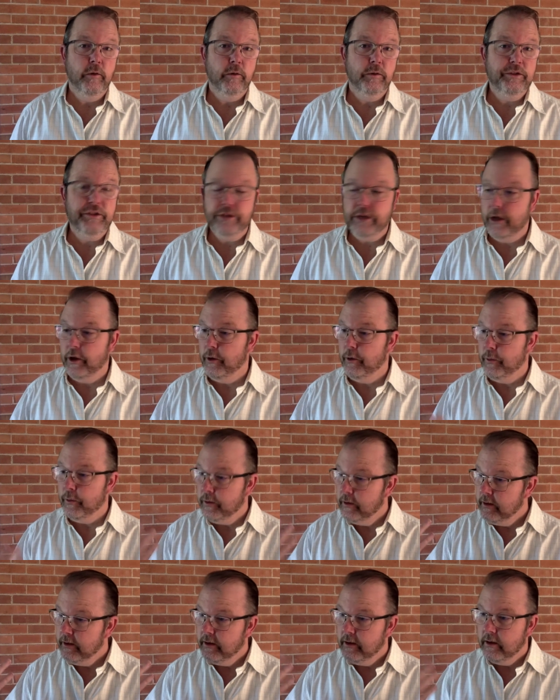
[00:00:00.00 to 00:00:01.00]
So,
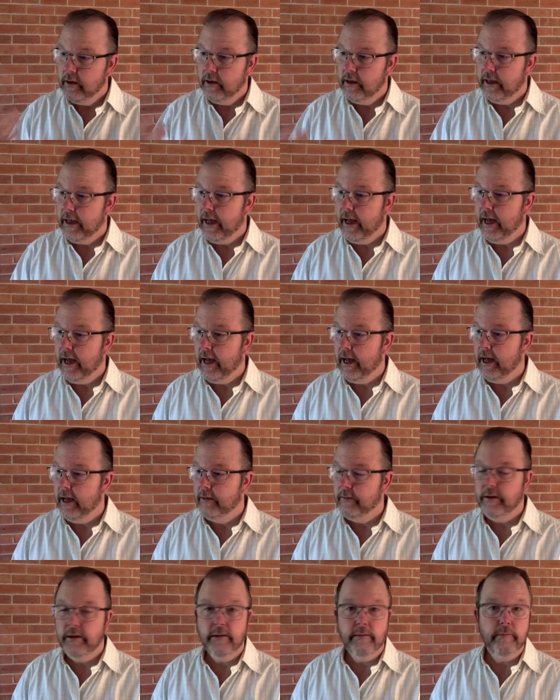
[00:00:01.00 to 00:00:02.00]
uh,
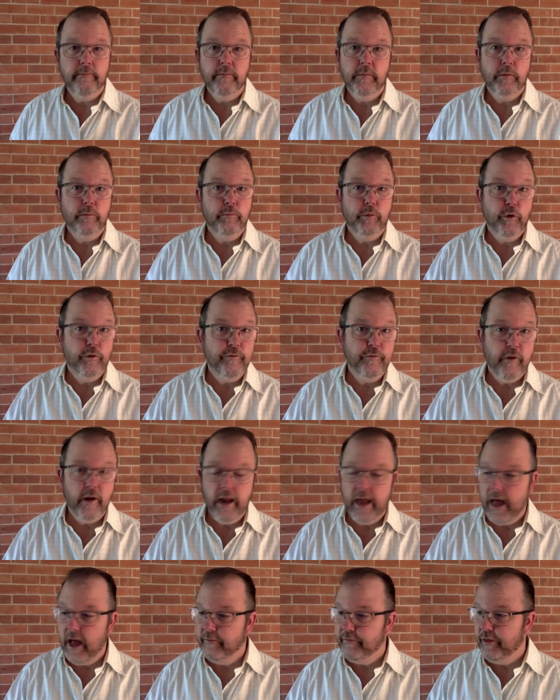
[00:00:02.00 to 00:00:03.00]
good for a
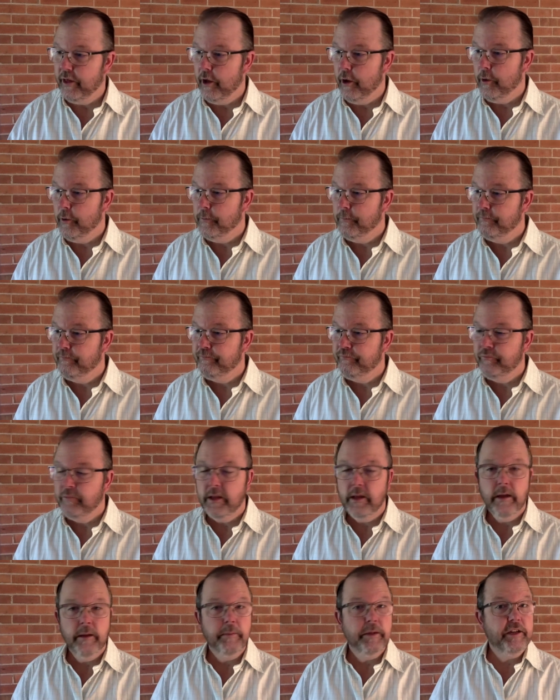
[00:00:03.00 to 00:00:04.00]
laugh though.
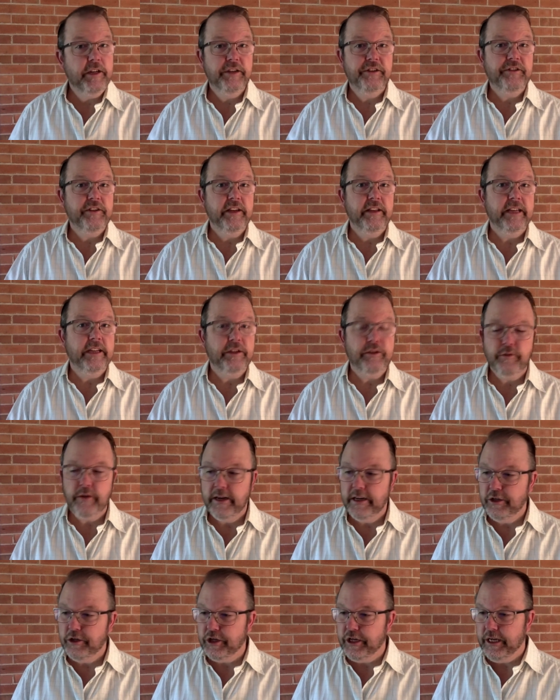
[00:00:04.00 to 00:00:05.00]
But do you see their
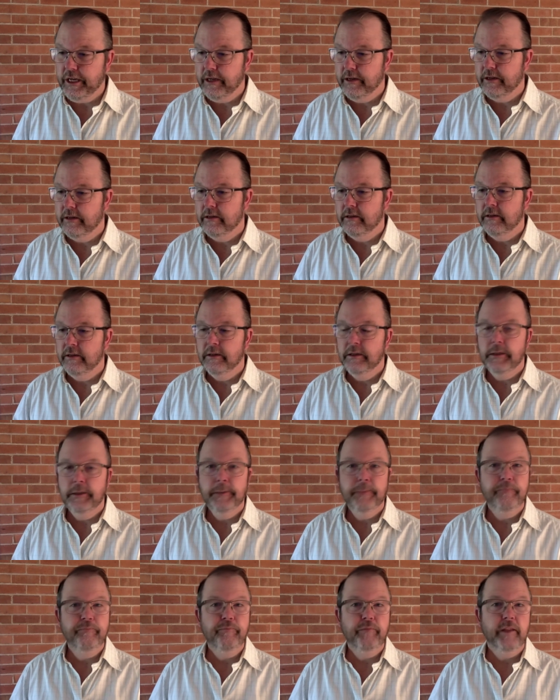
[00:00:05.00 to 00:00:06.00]
strategy?
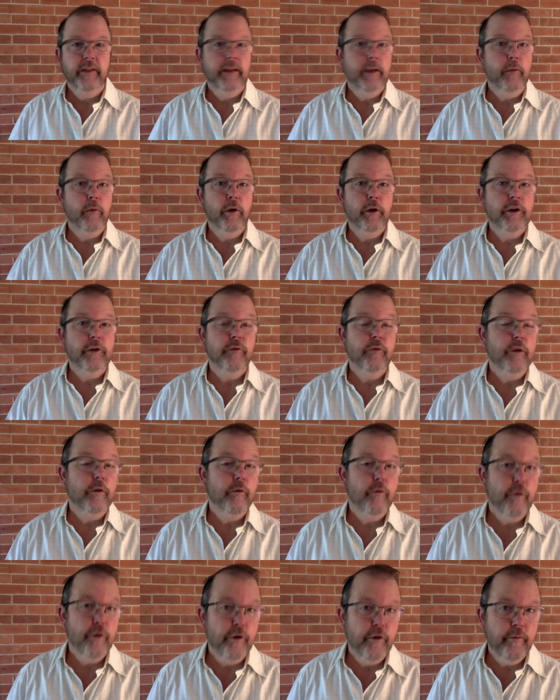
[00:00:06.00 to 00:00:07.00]
They wanted to
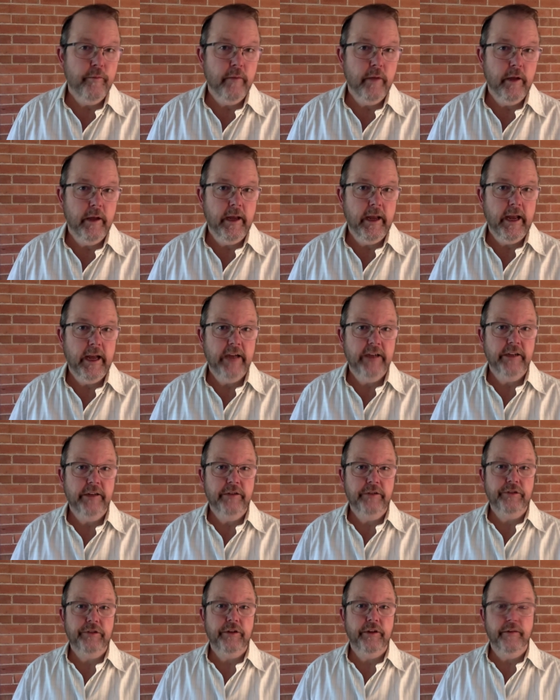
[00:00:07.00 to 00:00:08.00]
recruit me
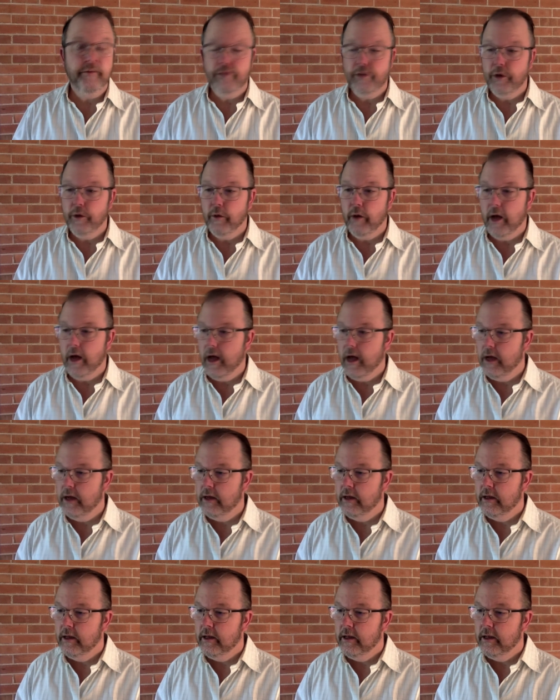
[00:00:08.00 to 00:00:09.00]
as a viewer,
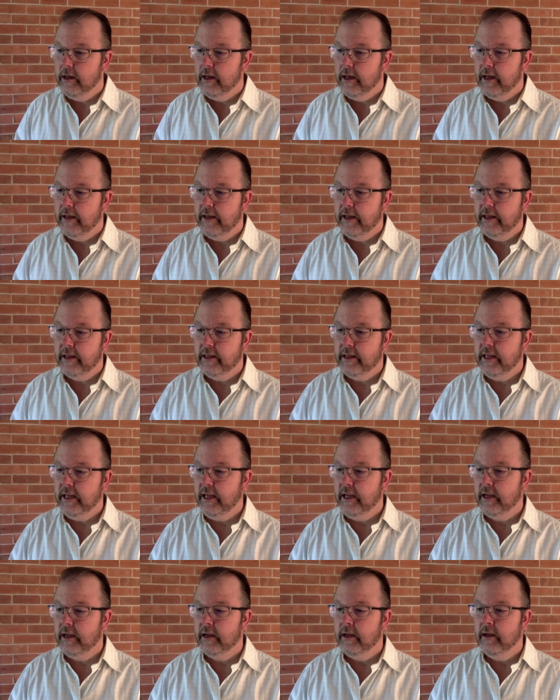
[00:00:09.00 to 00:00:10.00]
and I
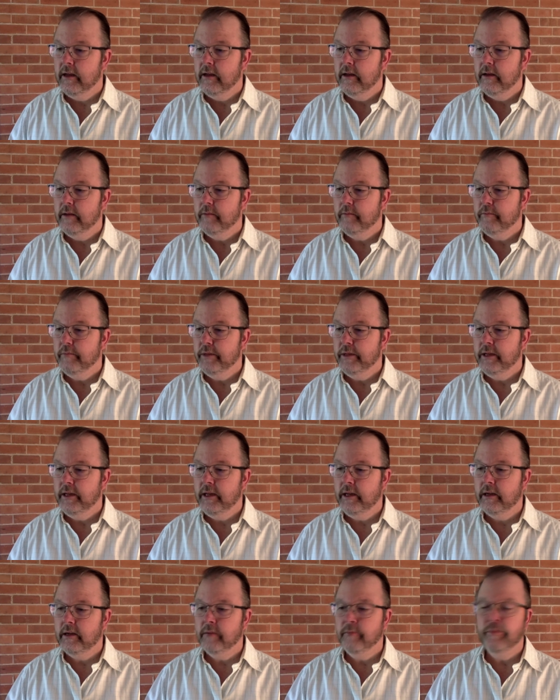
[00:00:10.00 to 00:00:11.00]
think being
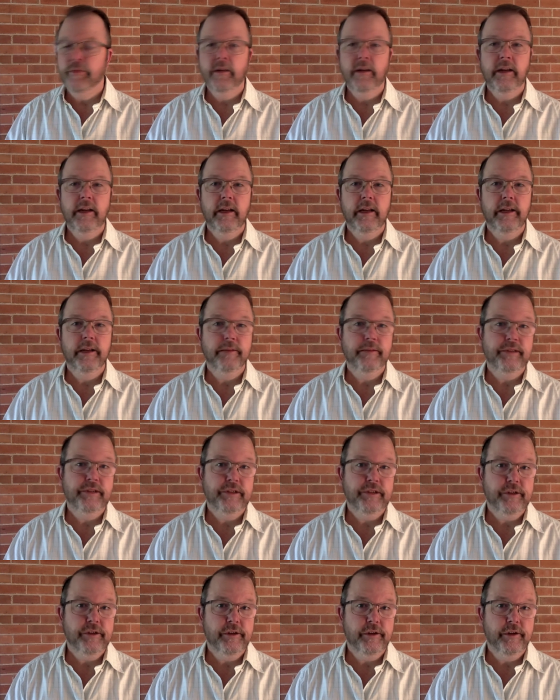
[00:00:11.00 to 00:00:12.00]
completely
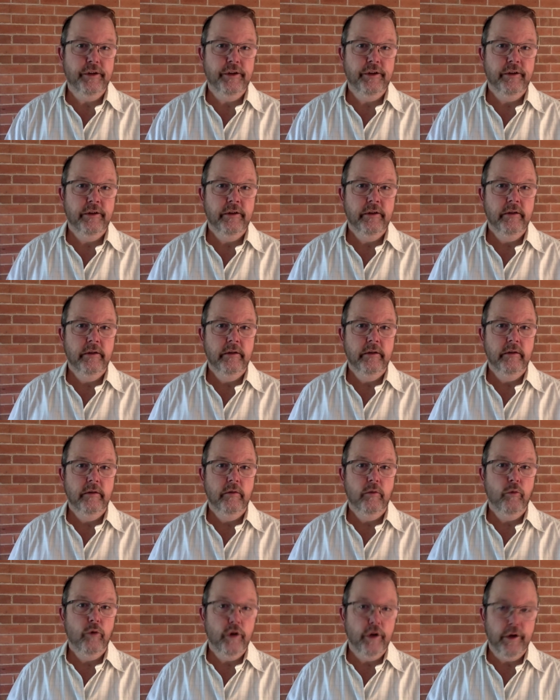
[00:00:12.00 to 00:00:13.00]
absurd
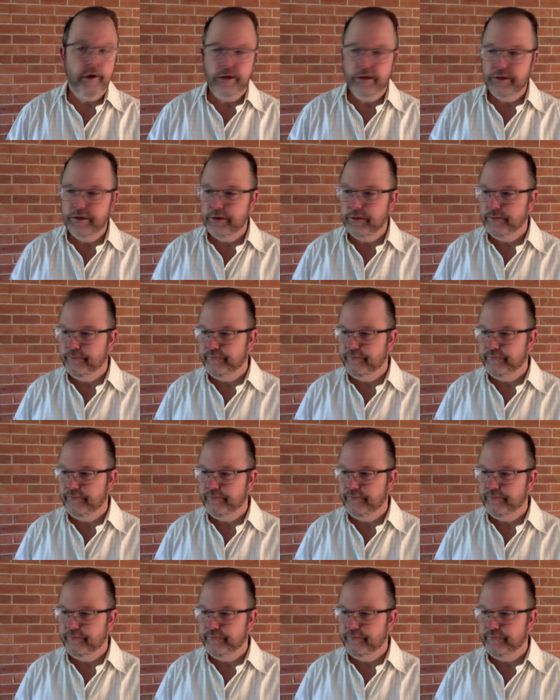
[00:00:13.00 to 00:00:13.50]
works.